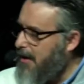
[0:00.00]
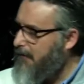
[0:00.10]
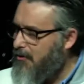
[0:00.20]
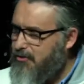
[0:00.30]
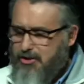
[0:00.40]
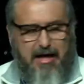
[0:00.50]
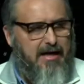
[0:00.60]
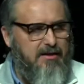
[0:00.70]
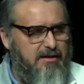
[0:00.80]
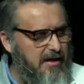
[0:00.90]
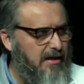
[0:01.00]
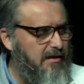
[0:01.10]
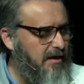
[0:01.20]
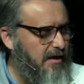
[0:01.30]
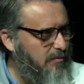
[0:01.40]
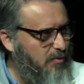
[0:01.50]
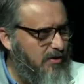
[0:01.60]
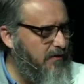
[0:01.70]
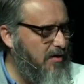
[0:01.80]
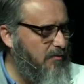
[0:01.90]
God never changed
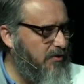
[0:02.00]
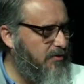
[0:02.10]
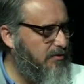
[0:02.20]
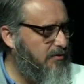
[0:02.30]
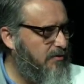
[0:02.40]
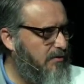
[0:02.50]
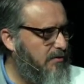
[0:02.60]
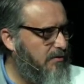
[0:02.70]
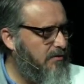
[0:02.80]
anything in the book of Numbers.